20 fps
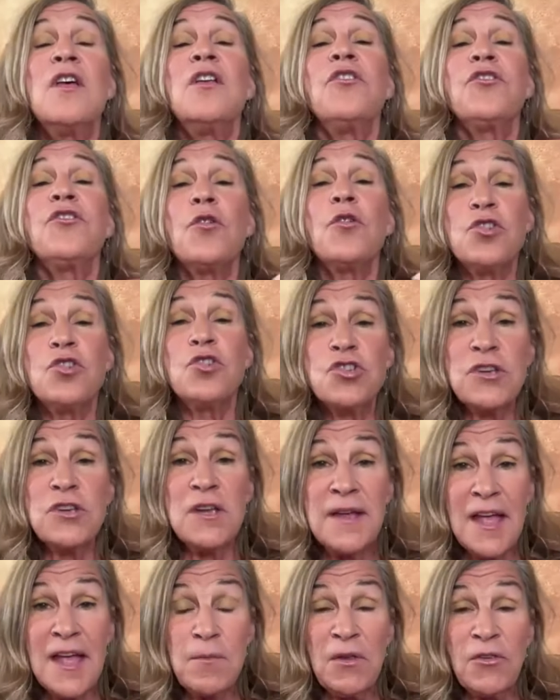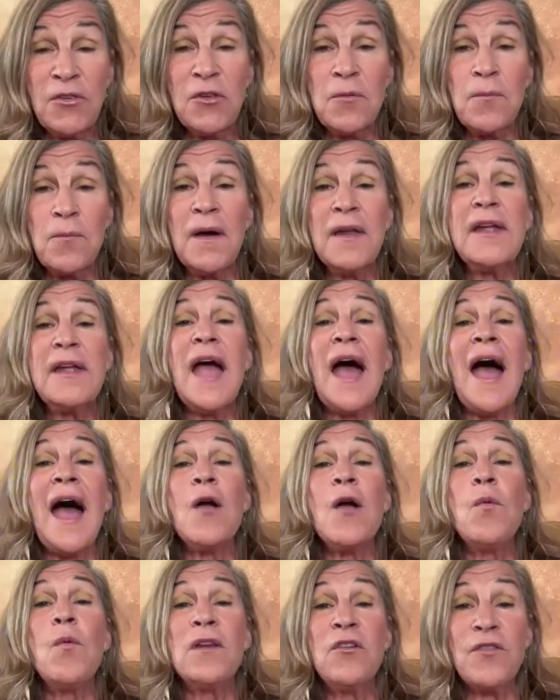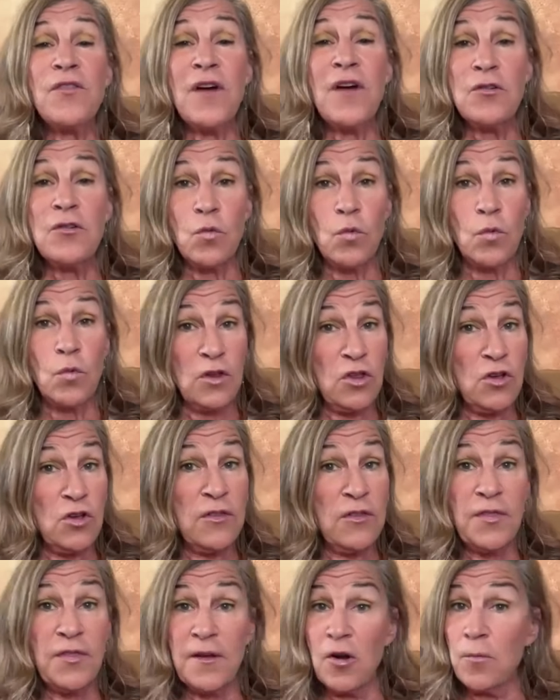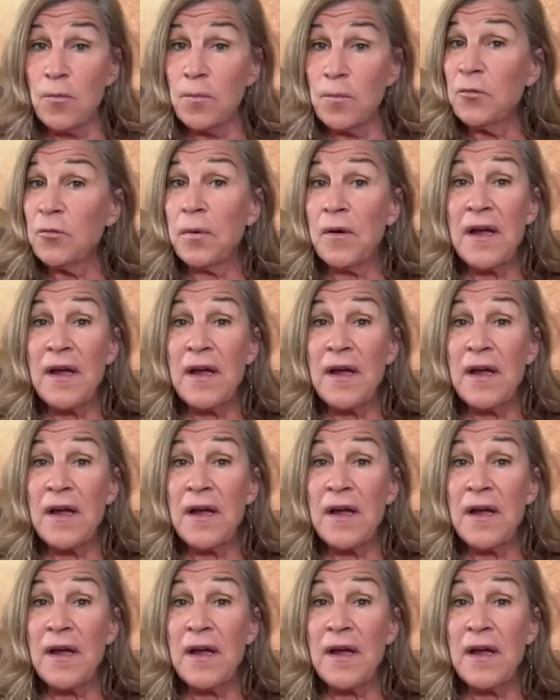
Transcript: So she gave me some money. I went and found a really good therapist.